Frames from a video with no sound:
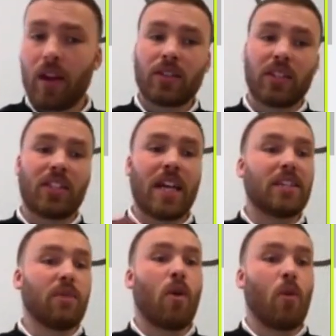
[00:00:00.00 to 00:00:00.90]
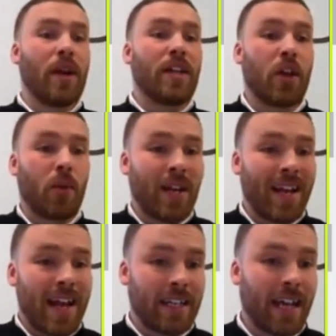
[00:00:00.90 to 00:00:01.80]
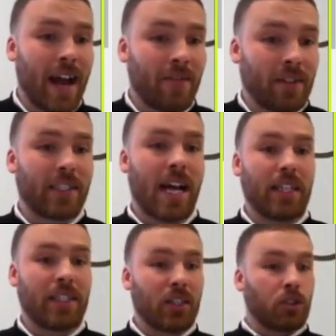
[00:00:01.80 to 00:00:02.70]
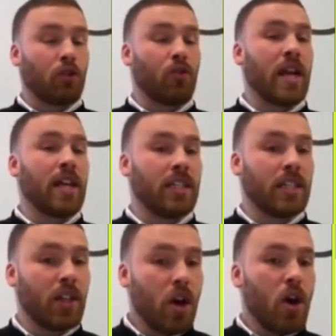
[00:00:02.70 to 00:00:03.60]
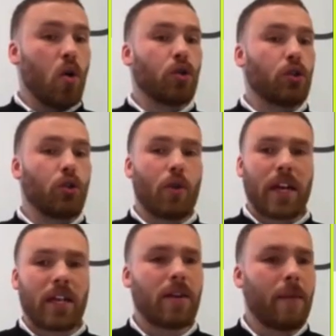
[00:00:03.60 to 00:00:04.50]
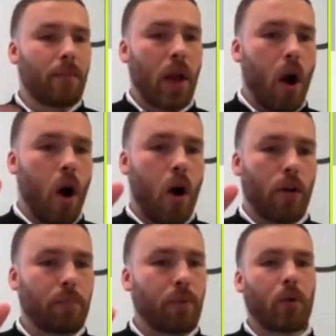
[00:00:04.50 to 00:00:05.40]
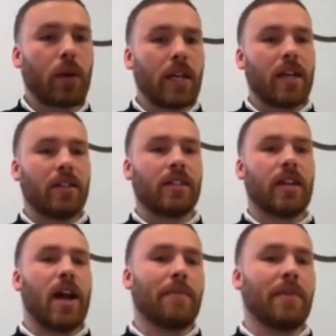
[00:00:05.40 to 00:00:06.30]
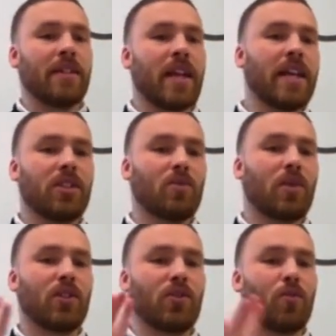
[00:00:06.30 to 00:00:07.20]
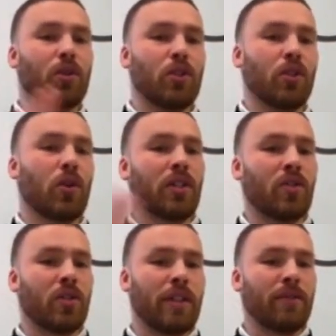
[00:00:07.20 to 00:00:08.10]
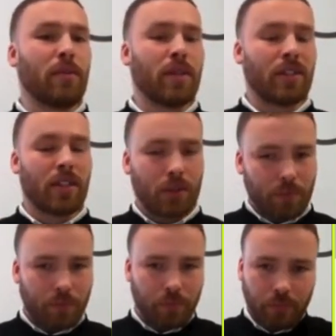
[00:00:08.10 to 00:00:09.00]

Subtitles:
because essentially what we're doing is having tasks created or triggered on predetermined dates when someone joins or leaves the business.